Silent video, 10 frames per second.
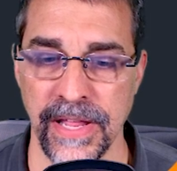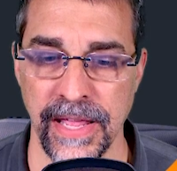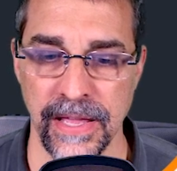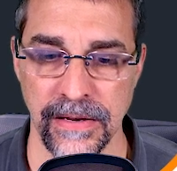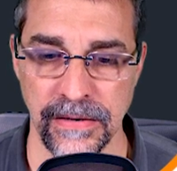
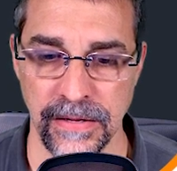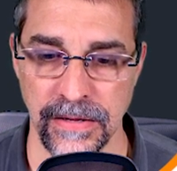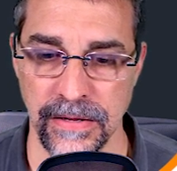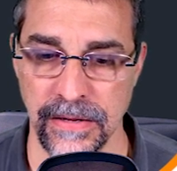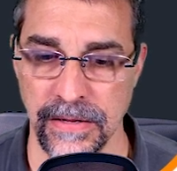and
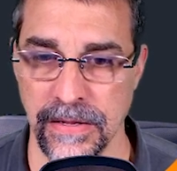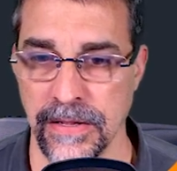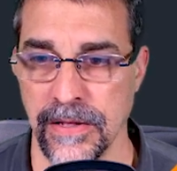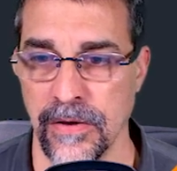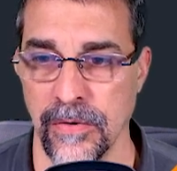
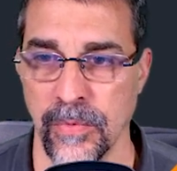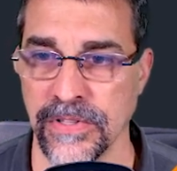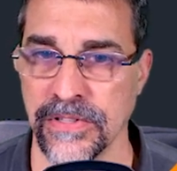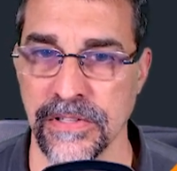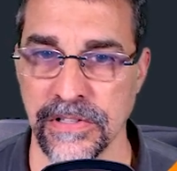
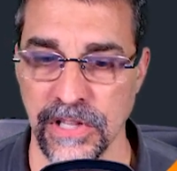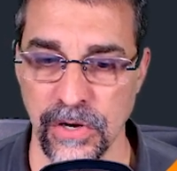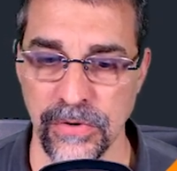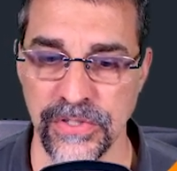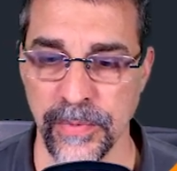once this
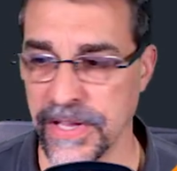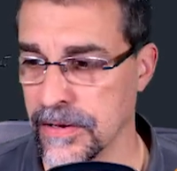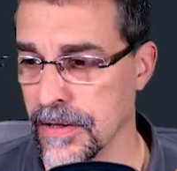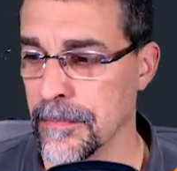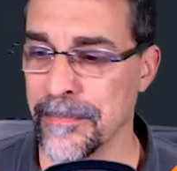loads, we
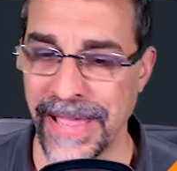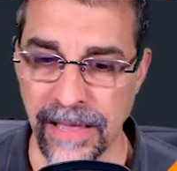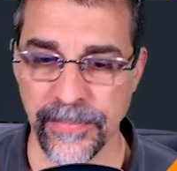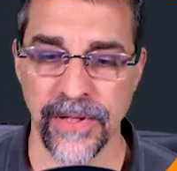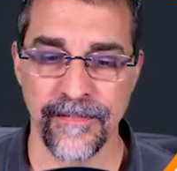can
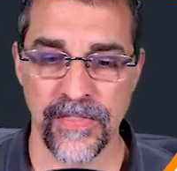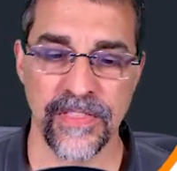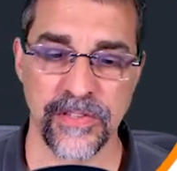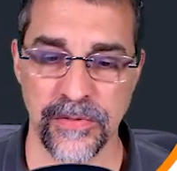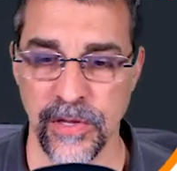map
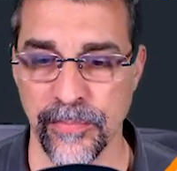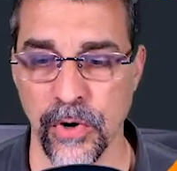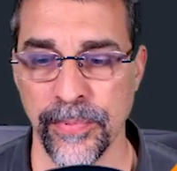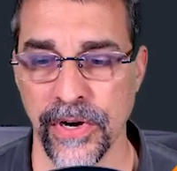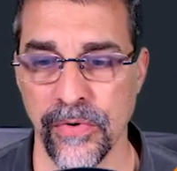the
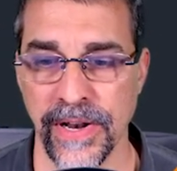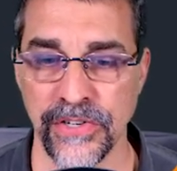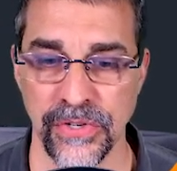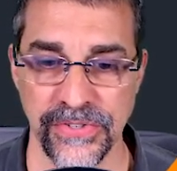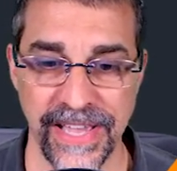appropriate credentials